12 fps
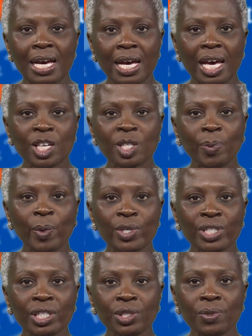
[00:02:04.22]

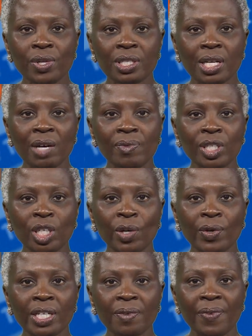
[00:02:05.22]
Exposure to the novel
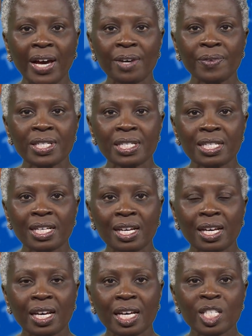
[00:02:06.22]
coronavirus
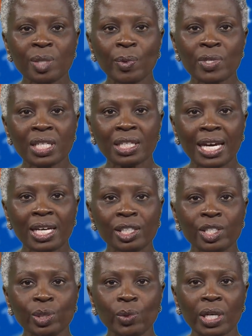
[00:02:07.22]
is most
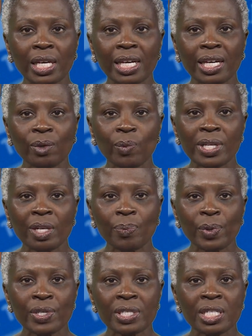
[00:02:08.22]
likely to occur when a
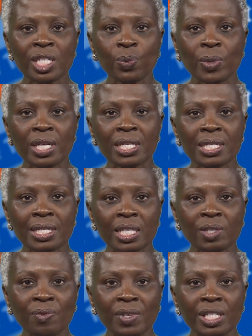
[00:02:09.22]
person is within
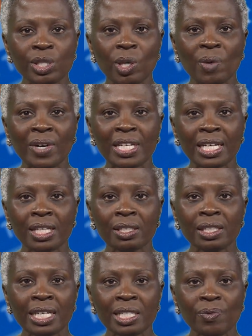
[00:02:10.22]
6 feet of an
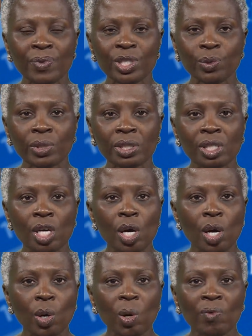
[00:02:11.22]
ill individual
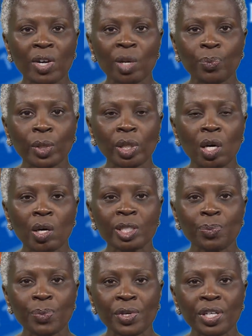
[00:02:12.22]
over a
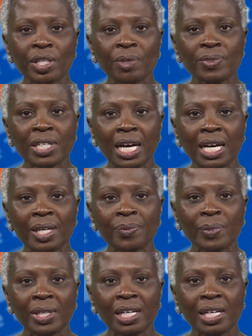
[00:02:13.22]
prolonged period of time.